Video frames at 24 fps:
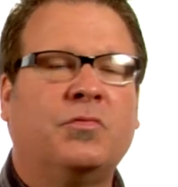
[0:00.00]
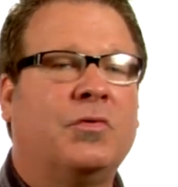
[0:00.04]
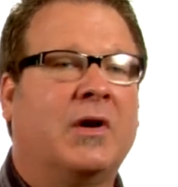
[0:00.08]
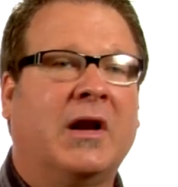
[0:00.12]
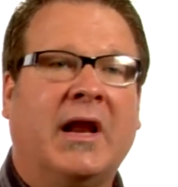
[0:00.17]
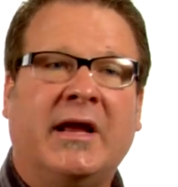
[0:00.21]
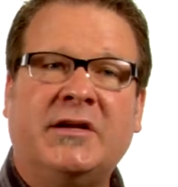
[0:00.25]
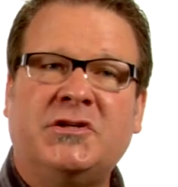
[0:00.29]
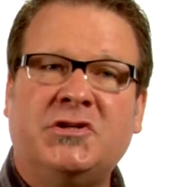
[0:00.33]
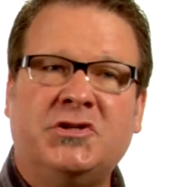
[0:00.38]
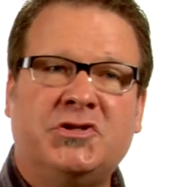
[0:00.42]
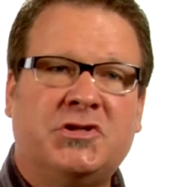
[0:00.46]

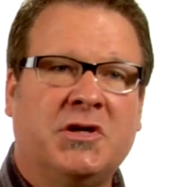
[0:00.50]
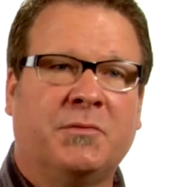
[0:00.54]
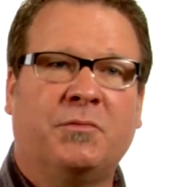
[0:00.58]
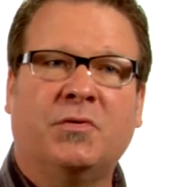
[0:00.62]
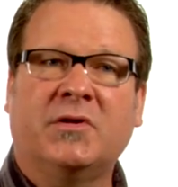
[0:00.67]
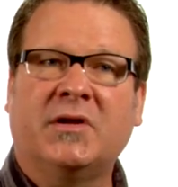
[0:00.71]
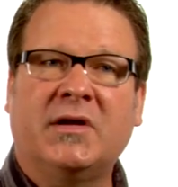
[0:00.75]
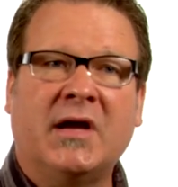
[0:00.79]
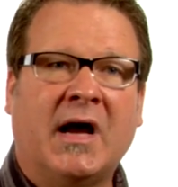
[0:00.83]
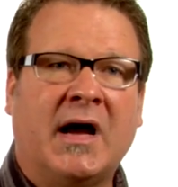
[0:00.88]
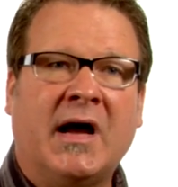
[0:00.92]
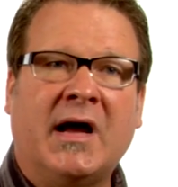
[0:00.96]
Relationship
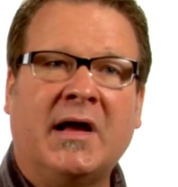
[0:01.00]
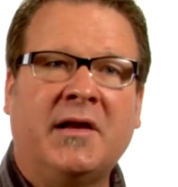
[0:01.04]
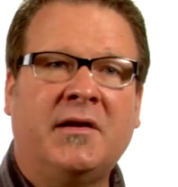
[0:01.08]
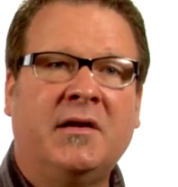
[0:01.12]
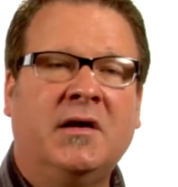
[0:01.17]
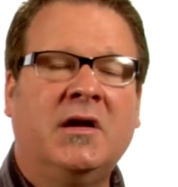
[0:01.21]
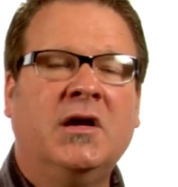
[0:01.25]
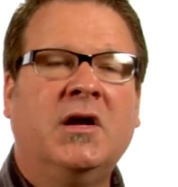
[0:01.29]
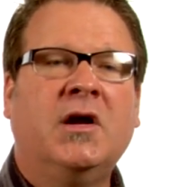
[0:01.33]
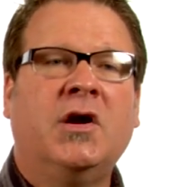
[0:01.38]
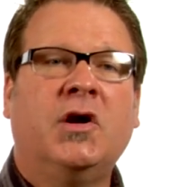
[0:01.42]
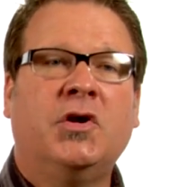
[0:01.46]
with God,
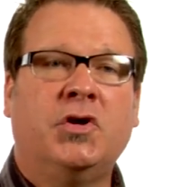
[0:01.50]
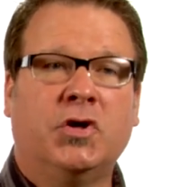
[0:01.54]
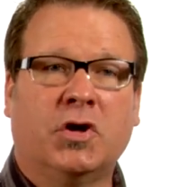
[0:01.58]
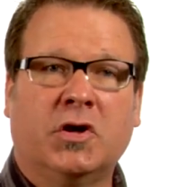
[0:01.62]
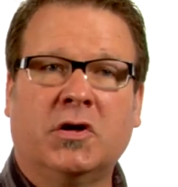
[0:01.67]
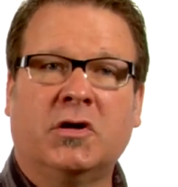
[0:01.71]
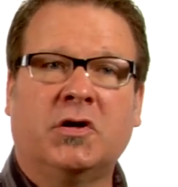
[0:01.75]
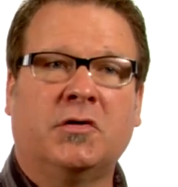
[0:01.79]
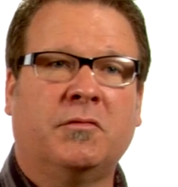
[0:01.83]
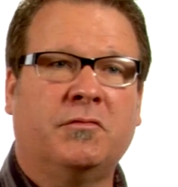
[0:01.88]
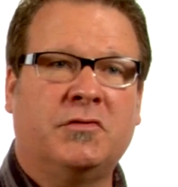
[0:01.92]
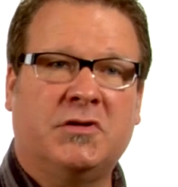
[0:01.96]

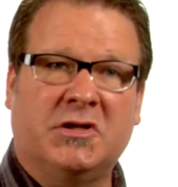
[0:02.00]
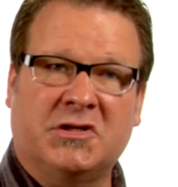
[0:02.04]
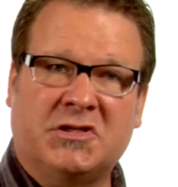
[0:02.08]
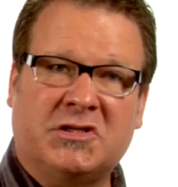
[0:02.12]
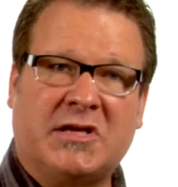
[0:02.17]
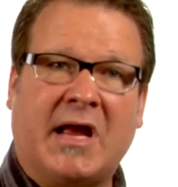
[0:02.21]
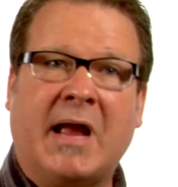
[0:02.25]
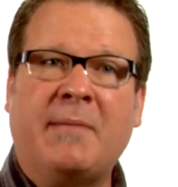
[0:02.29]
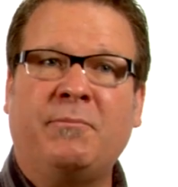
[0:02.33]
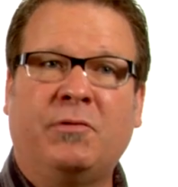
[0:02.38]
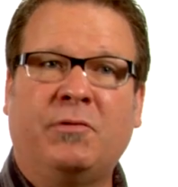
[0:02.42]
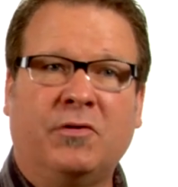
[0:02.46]
you're going to
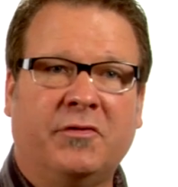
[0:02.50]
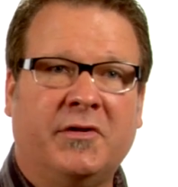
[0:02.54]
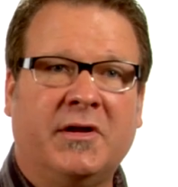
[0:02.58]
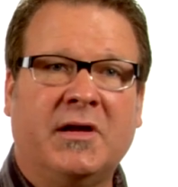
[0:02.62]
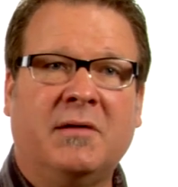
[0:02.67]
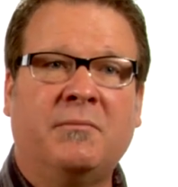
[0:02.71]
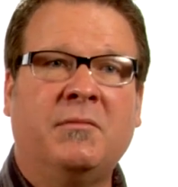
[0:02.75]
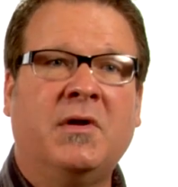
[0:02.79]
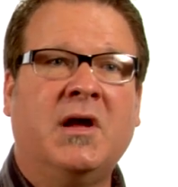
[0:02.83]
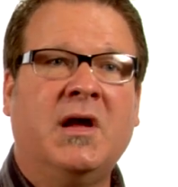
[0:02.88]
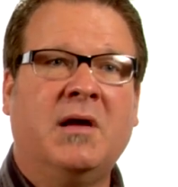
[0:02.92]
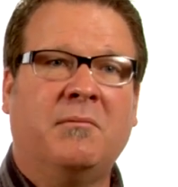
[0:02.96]
disciple
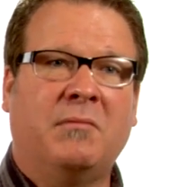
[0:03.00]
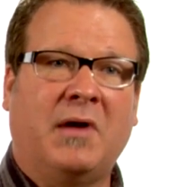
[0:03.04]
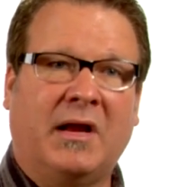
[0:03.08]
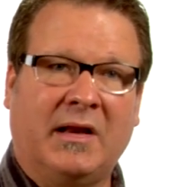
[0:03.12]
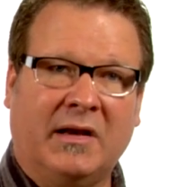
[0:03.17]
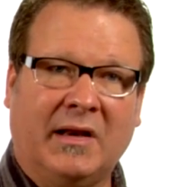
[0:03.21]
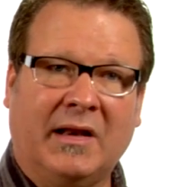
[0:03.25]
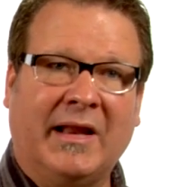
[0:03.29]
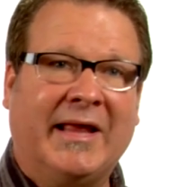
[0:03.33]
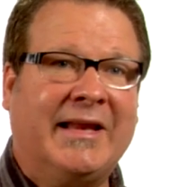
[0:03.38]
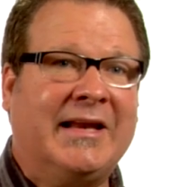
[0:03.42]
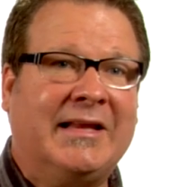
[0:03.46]
them by
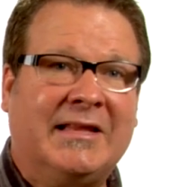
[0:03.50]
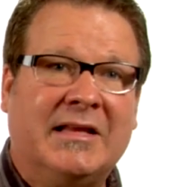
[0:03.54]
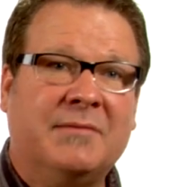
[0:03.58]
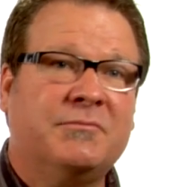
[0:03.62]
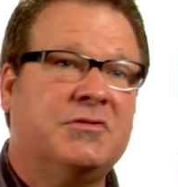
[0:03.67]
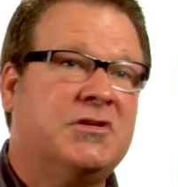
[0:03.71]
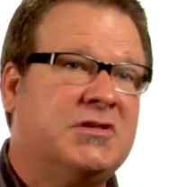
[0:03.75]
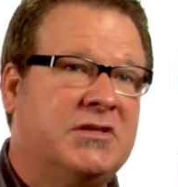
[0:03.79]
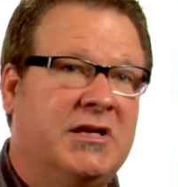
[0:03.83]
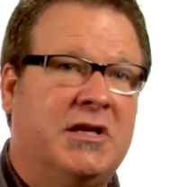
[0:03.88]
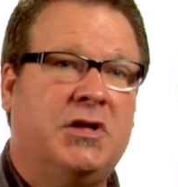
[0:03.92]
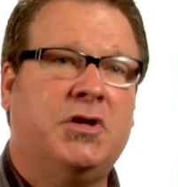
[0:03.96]
letting them
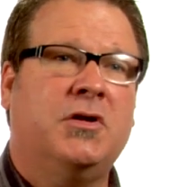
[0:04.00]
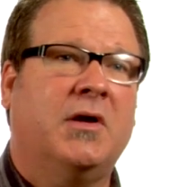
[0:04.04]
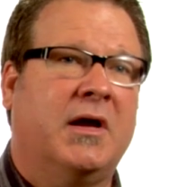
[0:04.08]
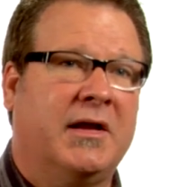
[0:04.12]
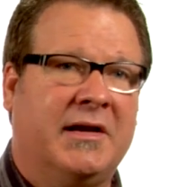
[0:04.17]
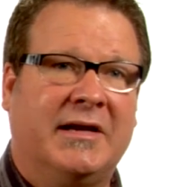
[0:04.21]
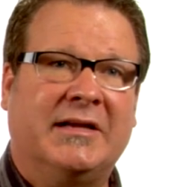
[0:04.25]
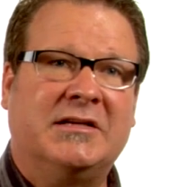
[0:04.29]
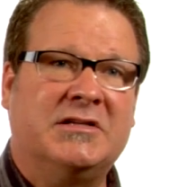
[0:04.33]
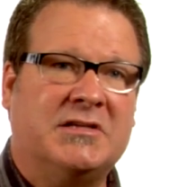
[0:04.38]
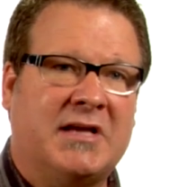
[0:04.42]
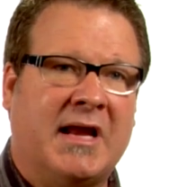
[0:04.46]
see an
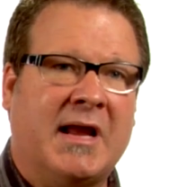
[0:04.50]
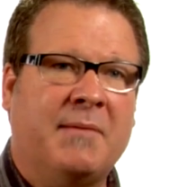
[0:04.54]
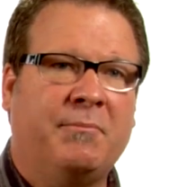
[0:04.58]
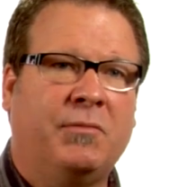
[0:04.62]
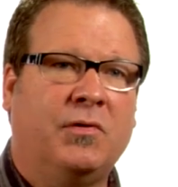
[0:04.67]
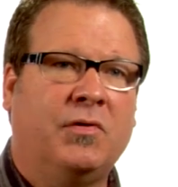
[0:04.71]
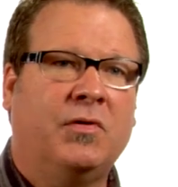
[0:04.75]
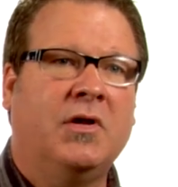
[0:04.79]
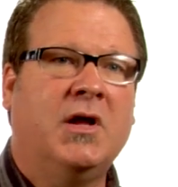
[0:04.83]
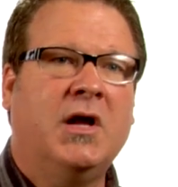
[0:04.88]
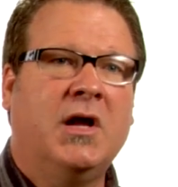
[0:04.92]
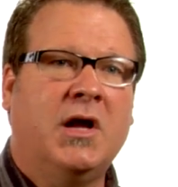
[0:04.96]

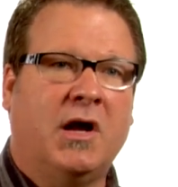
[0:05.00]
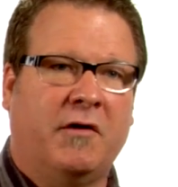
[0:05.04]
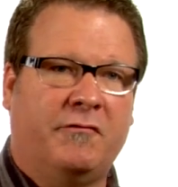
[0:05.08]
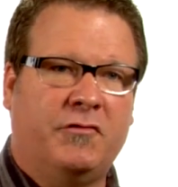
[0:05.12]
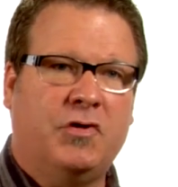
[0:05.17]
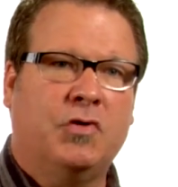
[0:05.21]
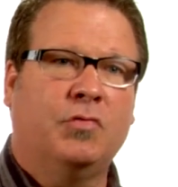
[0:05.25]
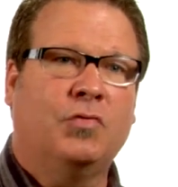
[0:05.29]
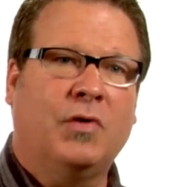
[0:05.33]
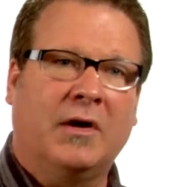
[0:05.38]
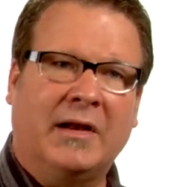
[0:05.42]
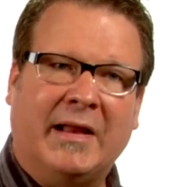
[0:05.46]
example of
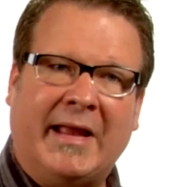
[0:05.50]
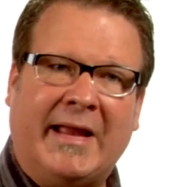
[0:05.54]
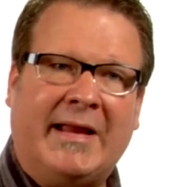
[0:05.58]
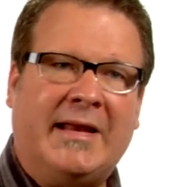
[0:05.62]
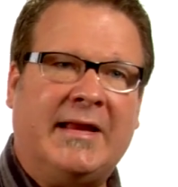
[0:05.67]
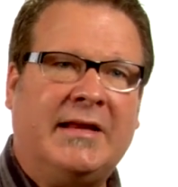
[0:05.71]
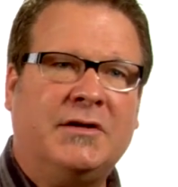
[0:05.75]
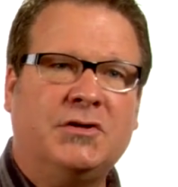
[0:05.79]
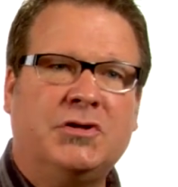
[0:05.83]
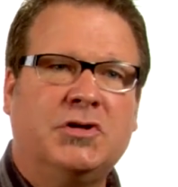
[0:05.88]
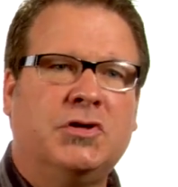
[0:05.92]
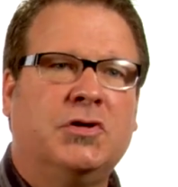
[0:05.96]
you
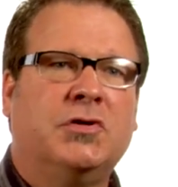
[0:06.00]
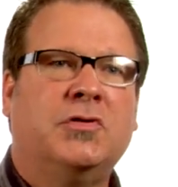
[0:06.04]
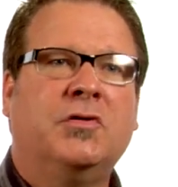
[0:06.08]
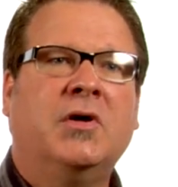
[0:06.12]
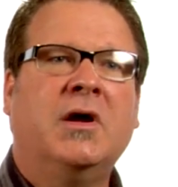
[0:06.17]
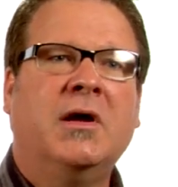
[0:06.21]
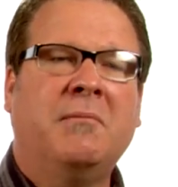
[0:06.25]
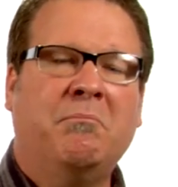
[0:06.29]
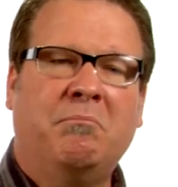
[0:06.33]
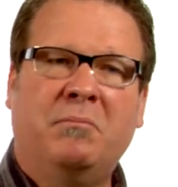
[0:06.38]
relating to,